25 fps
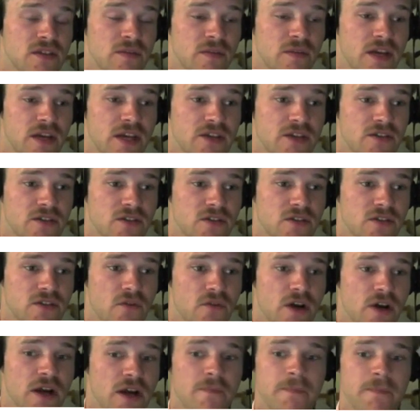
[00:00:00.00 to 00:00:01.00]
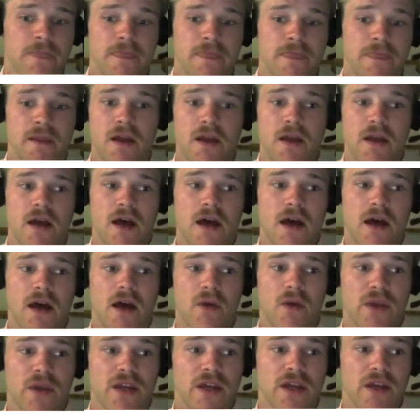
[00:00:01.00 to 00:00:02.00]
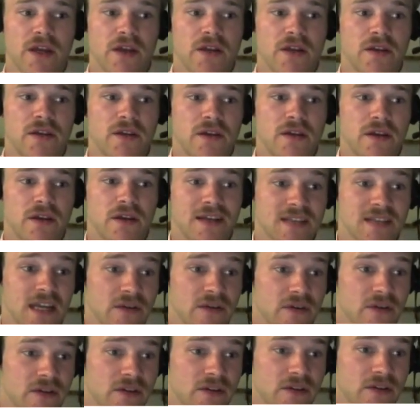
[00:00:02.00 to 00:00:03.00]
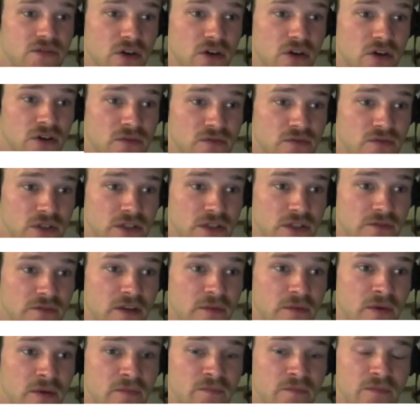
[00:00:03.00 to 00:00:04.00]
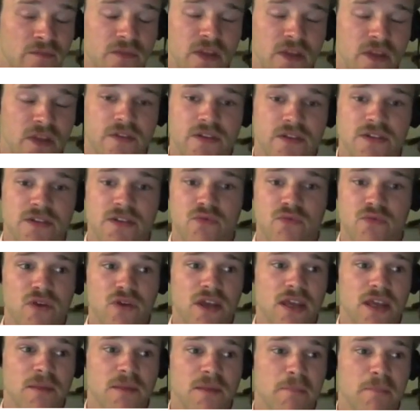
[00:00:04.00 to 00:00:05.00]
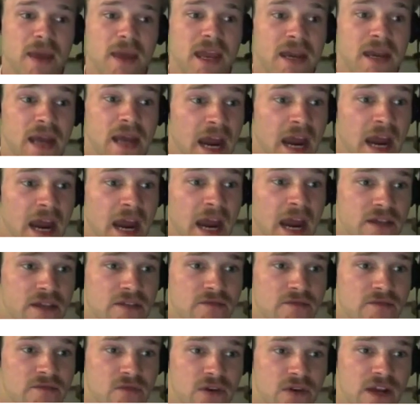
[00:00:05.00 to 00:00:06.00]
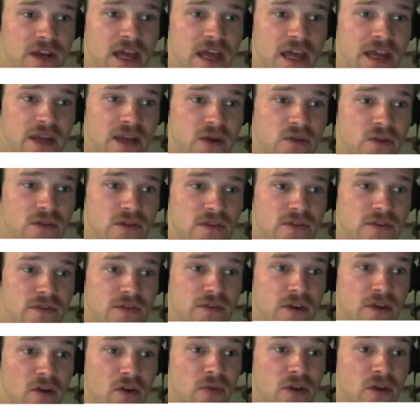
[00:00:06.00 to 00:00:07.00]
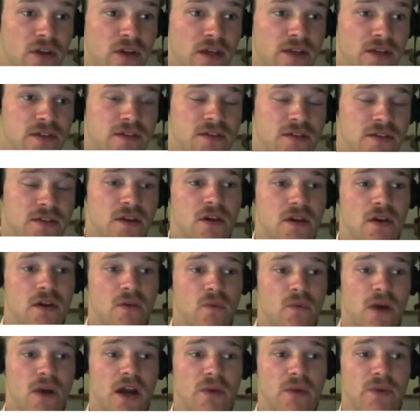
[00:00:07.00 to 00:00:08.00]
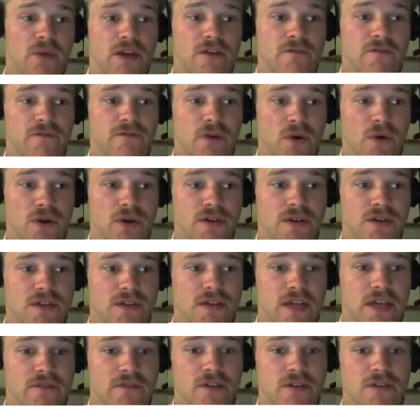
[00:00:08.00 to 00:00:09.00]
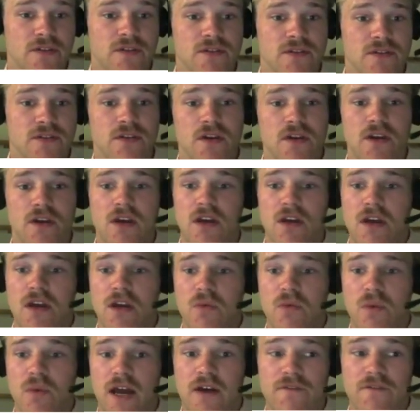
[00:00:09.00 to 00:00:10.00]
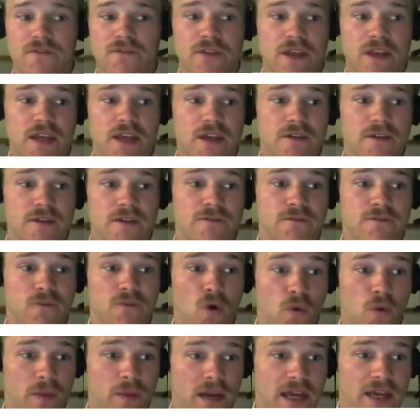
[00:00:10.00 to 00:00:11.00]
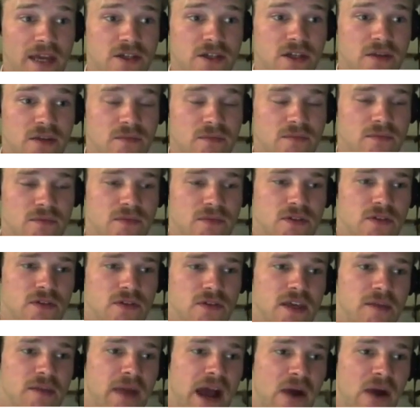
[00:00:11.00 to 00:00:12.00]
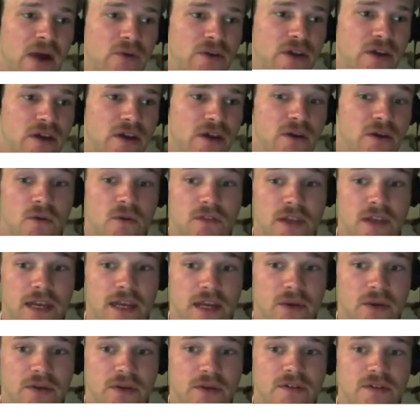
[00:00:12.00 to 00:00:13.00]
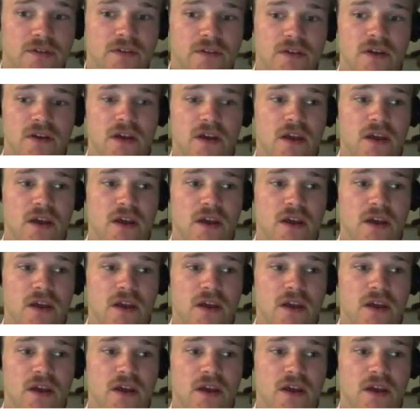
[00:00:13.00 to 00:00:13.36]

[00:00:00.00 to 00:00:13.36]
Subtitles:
simulation software, we can accelerate this drug development. And there's three main areas for inhaled therapeutics where we can focus these efforts. We have the formulation, so the powder or the liquid.